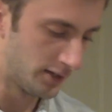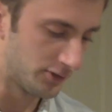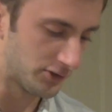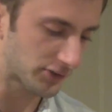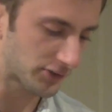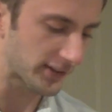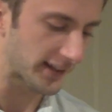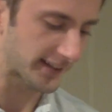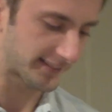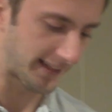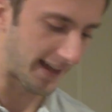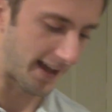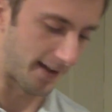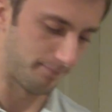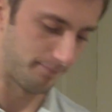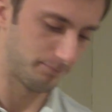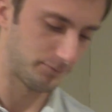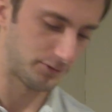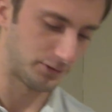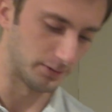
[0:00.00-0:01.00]
Just like
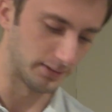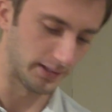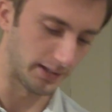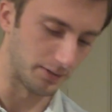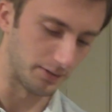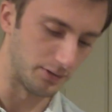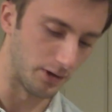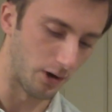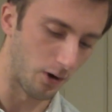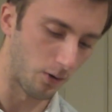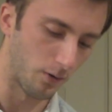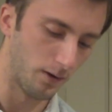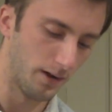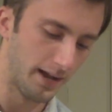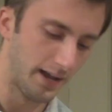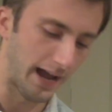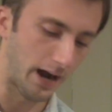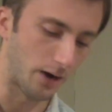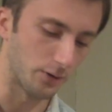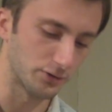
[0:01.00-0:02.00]
that, she would let you know
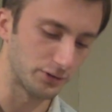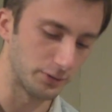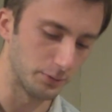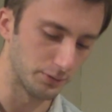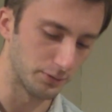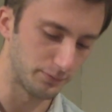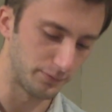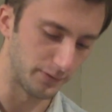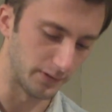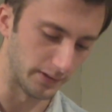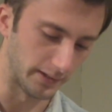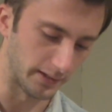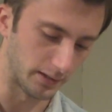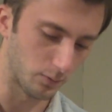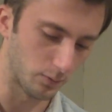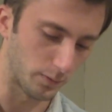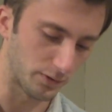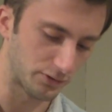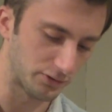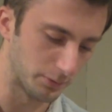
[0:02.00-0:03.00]
how she was
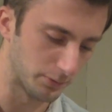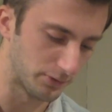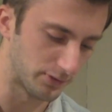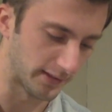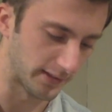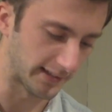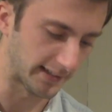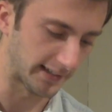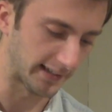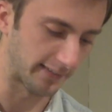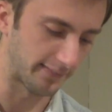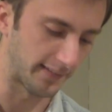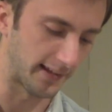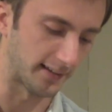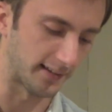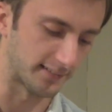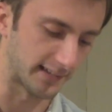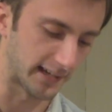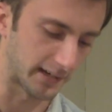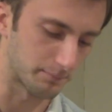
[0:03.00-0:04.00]
feeling, what she was thinking at
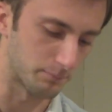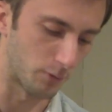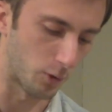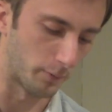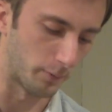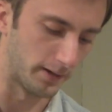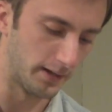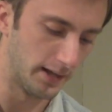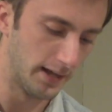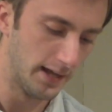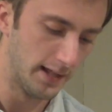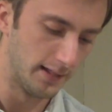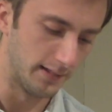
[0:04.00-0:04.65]
that exact moment.